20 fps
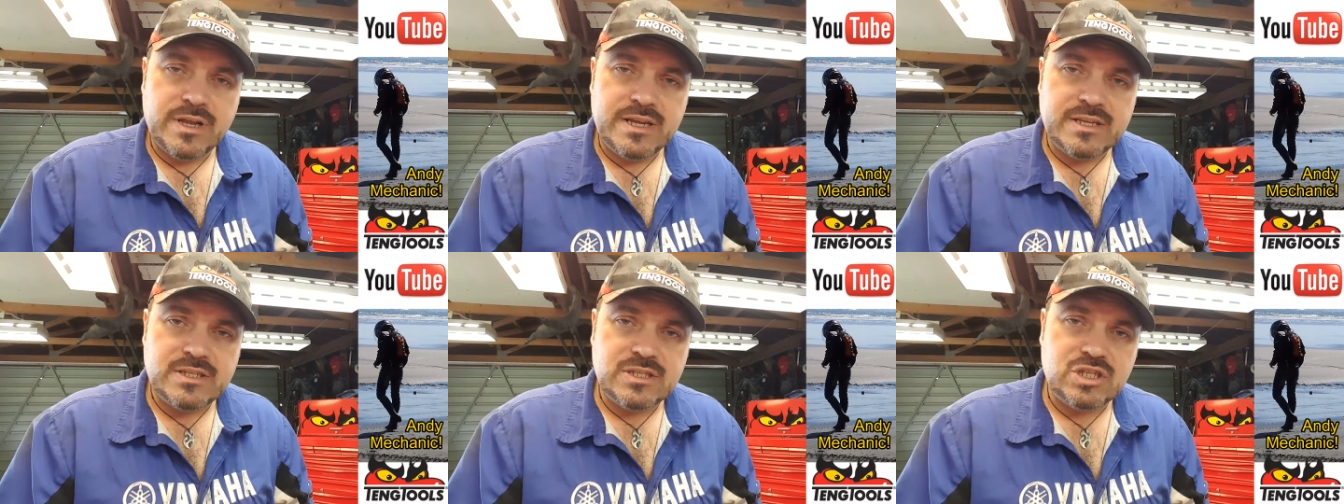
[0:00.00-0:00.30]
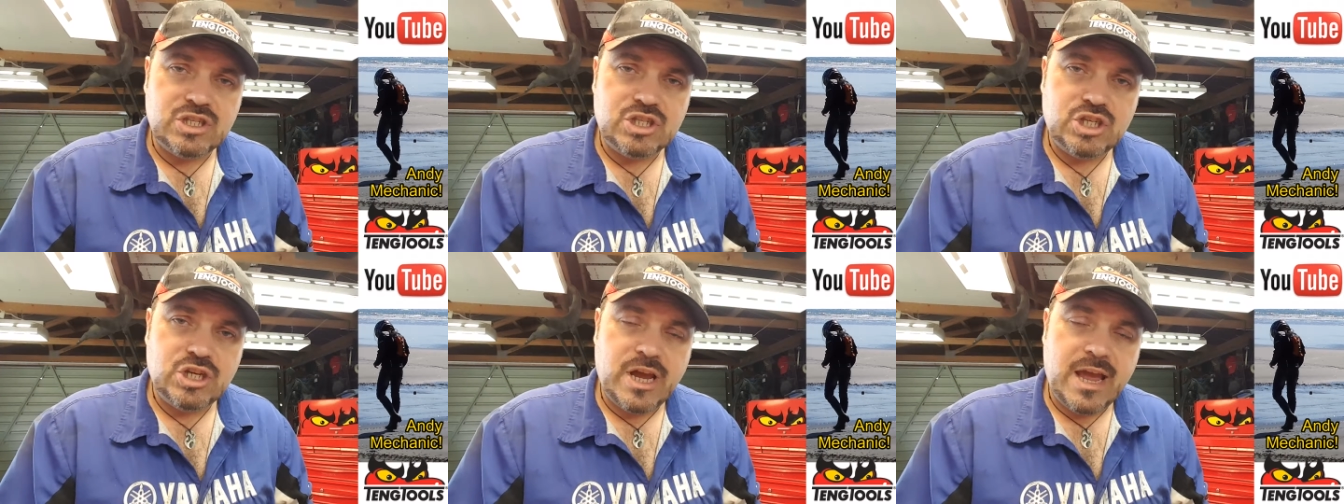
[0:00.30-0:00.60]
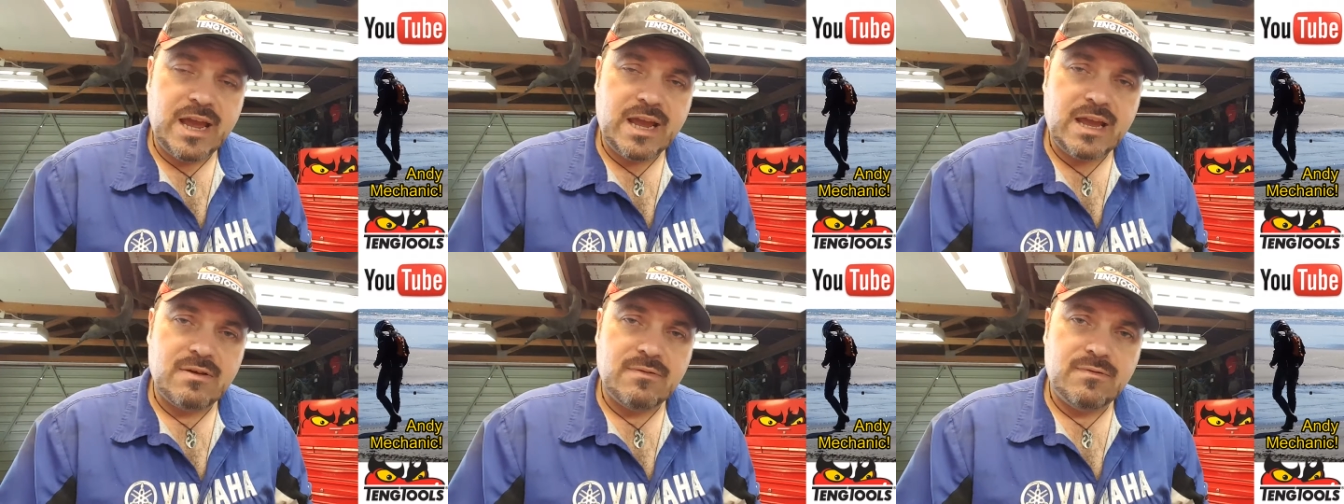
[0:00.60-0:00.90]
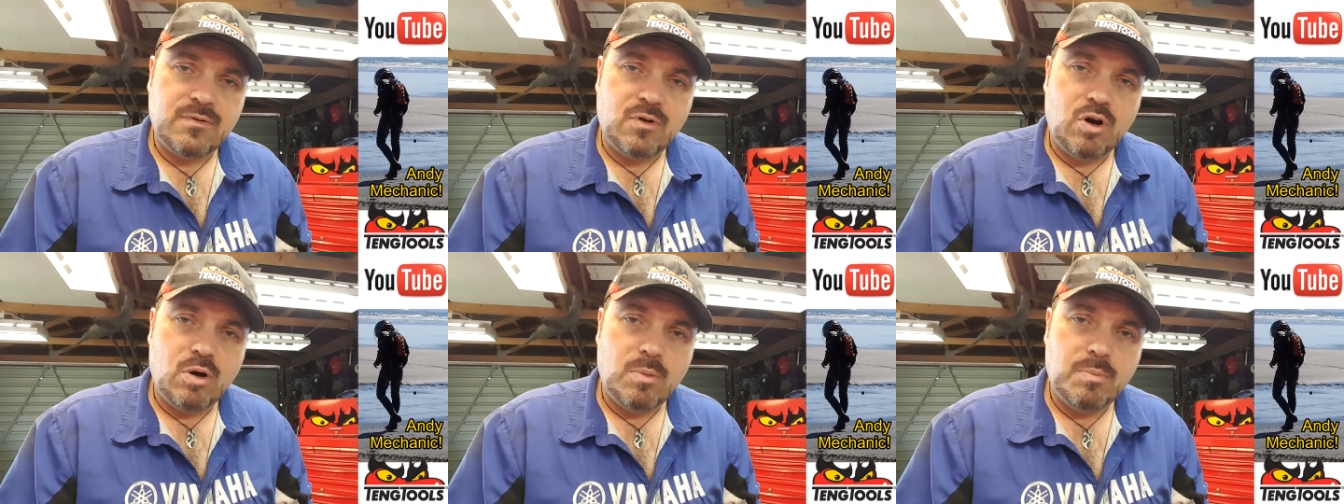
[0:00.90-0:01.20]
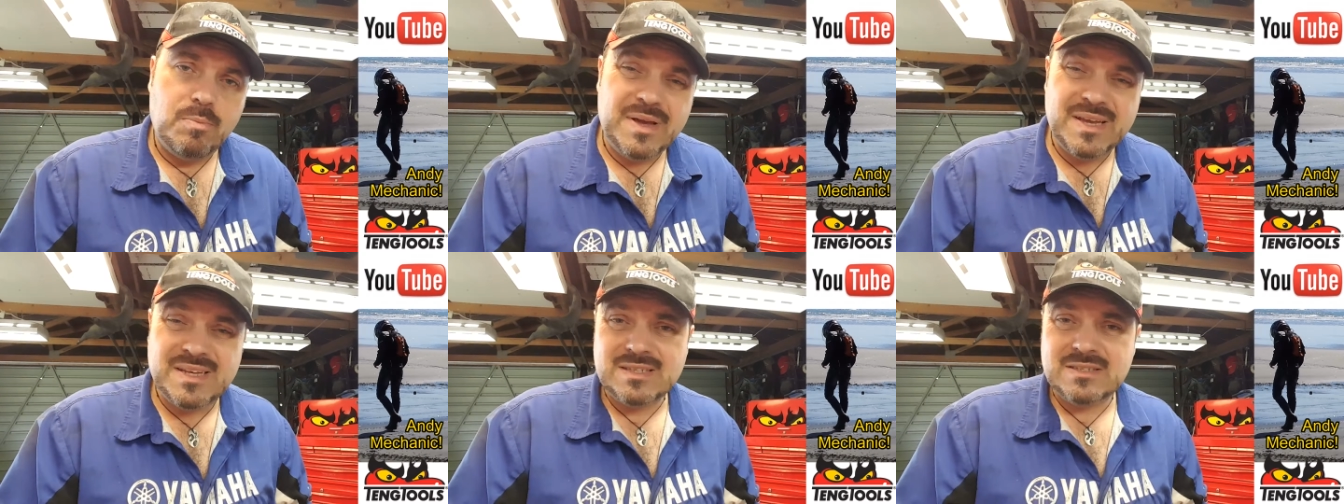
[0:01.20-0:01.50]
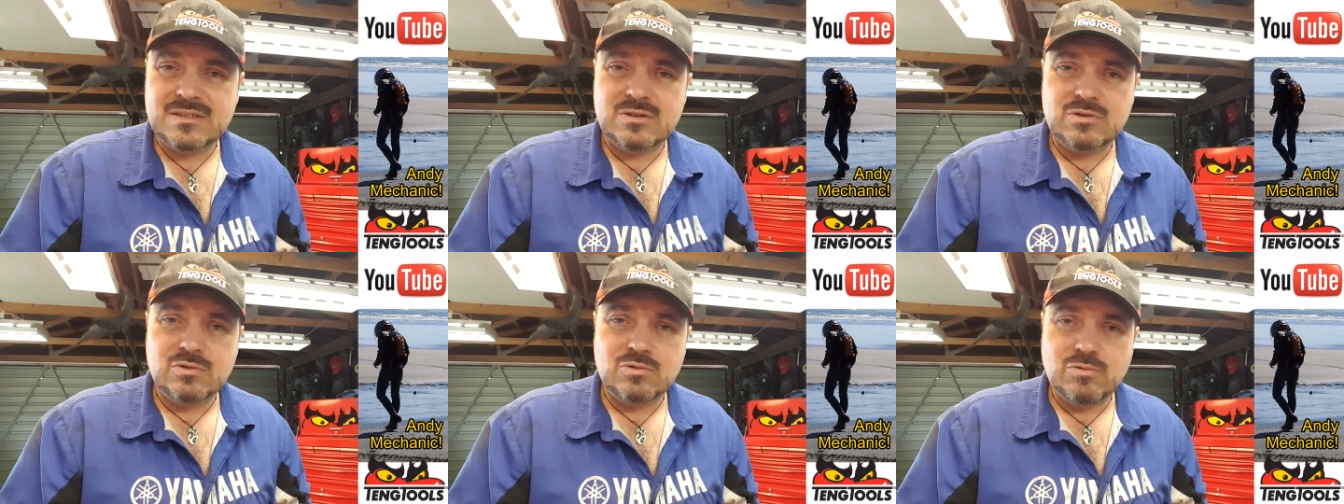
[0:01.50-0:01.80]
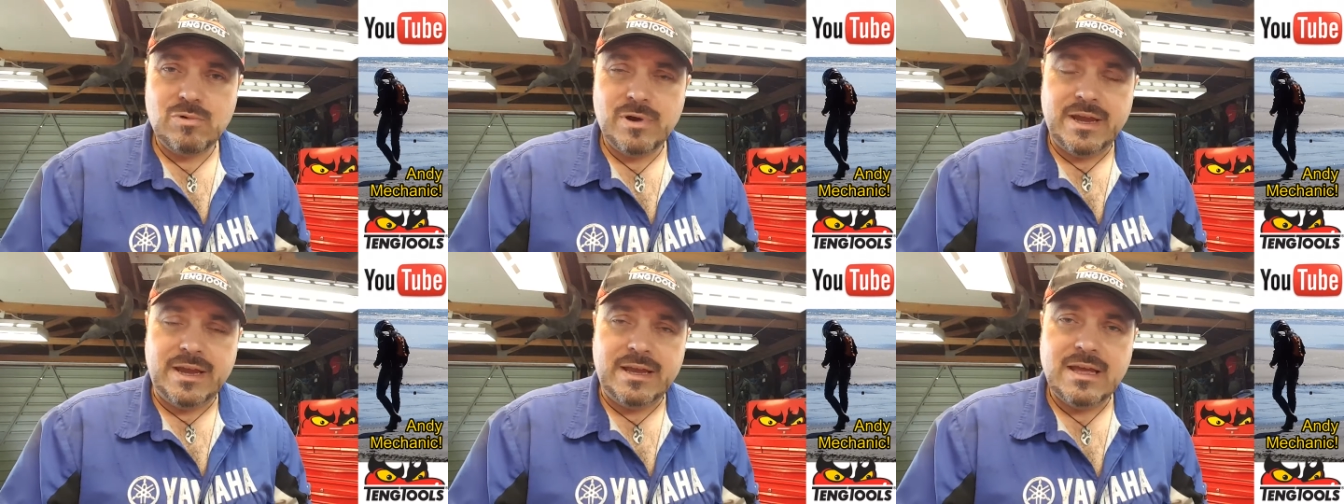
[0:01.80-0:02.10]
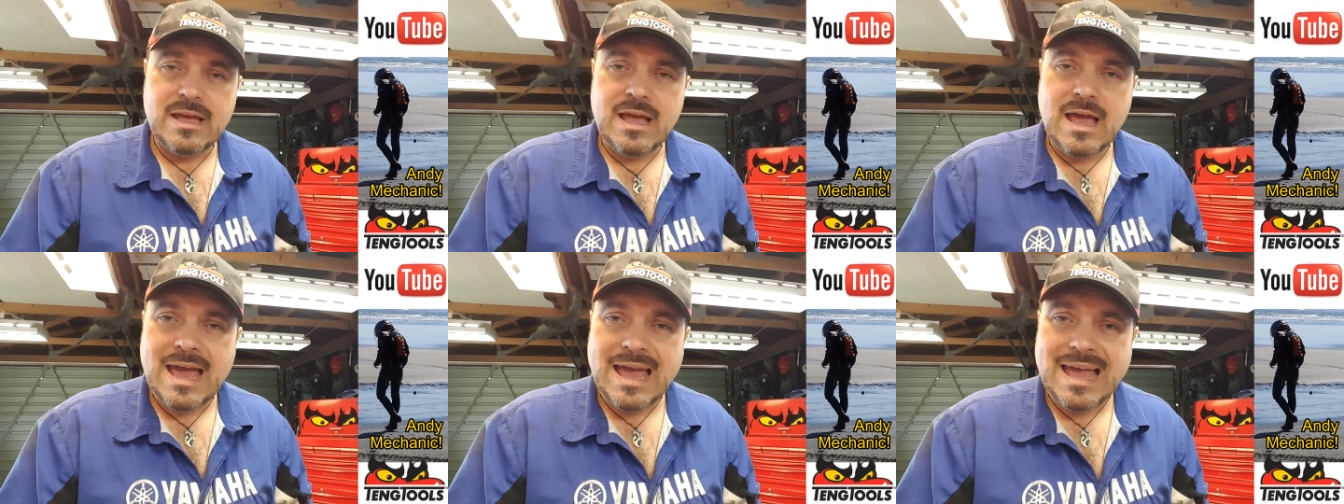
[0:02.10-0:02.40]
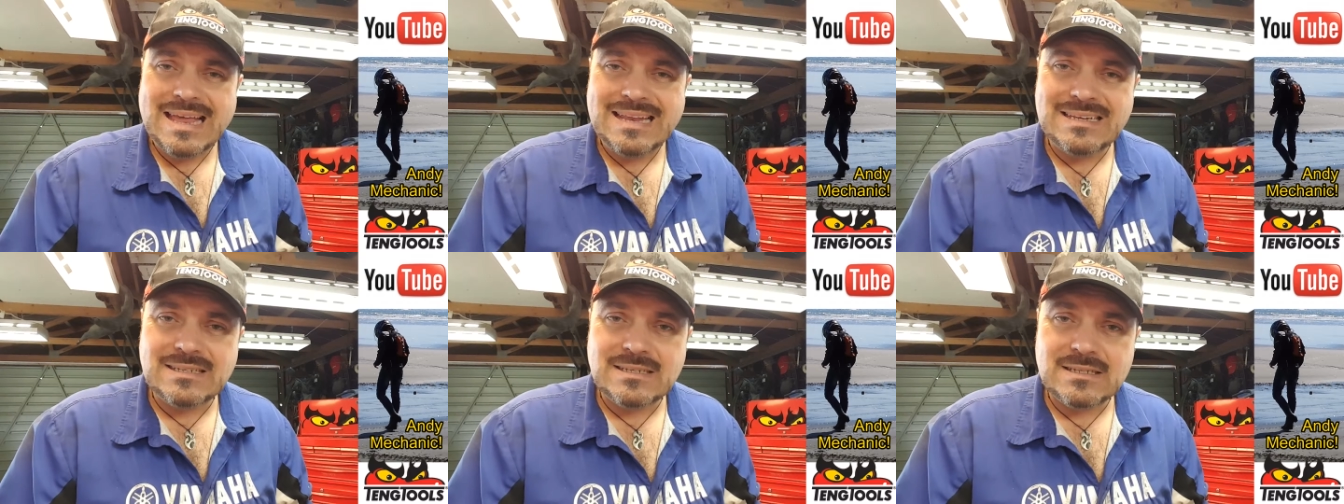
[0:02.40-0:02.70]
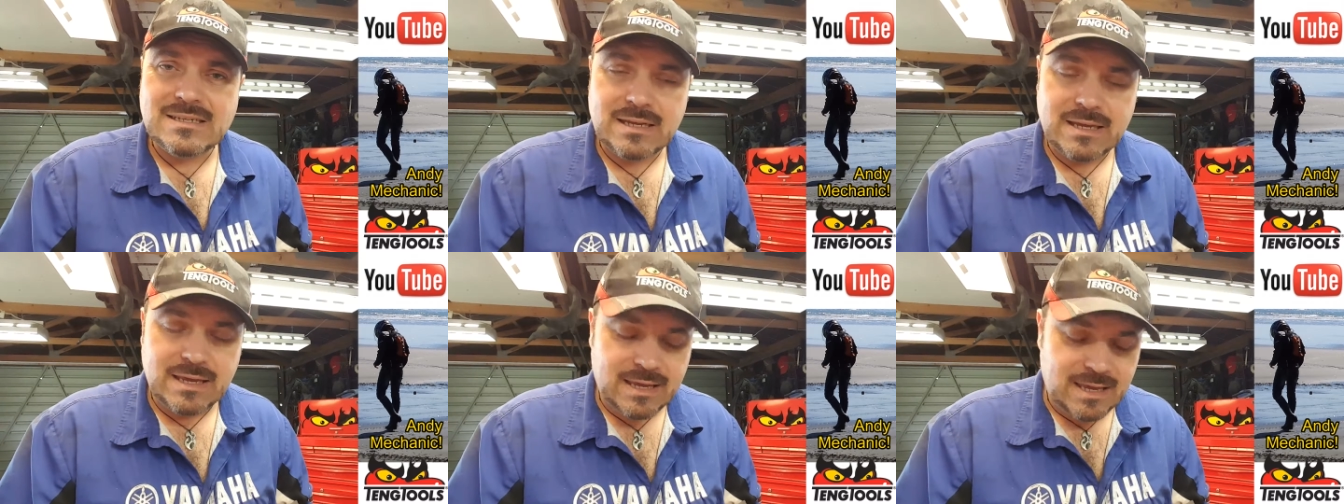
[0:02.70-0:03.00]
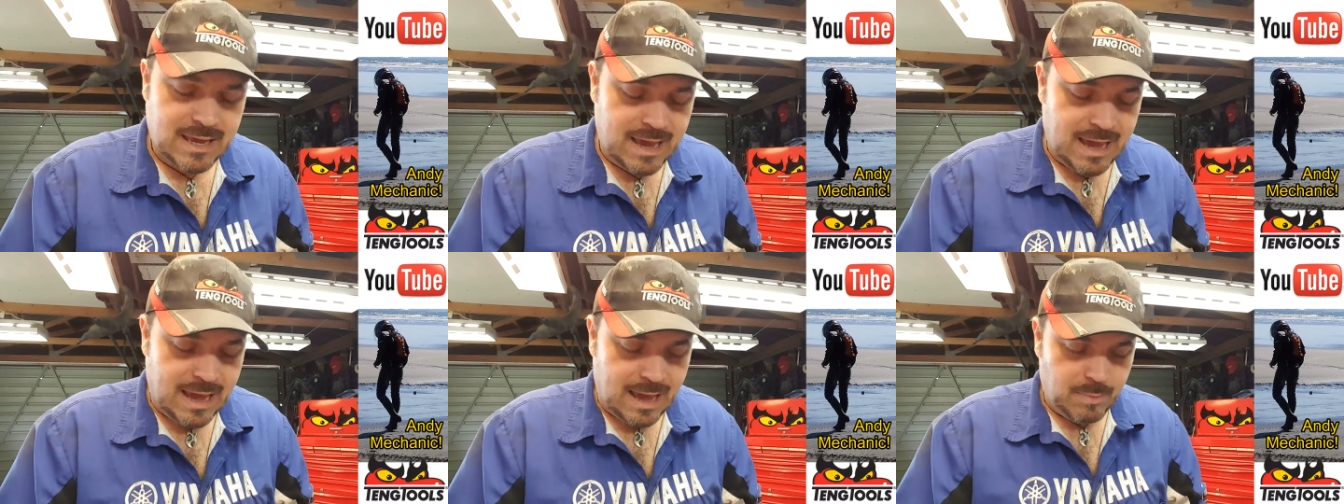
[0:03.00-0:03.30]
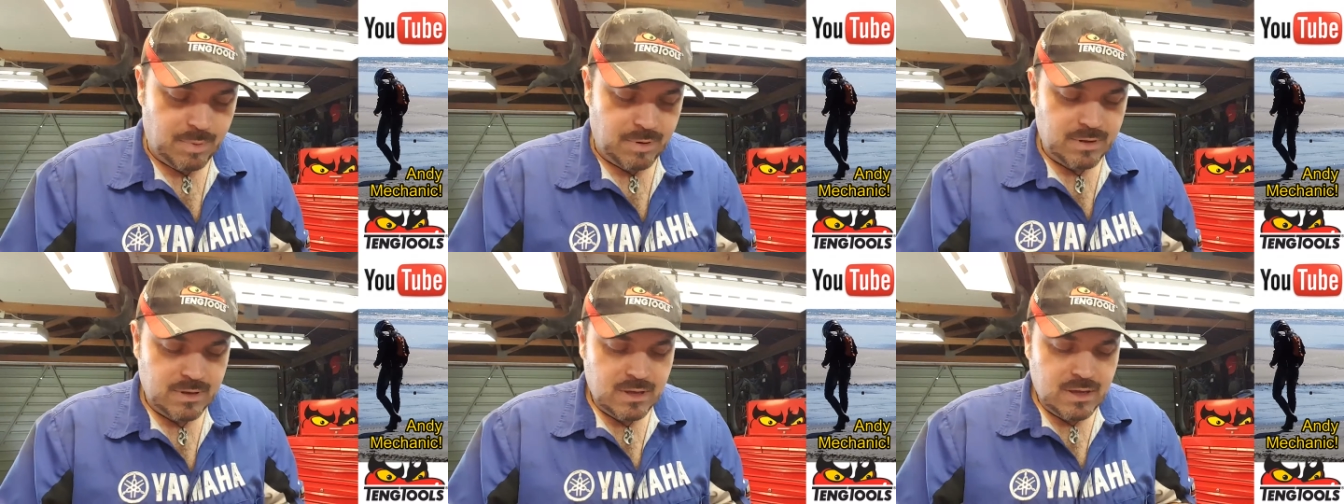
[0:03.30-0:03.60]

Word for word: is to check for piston ring end gap.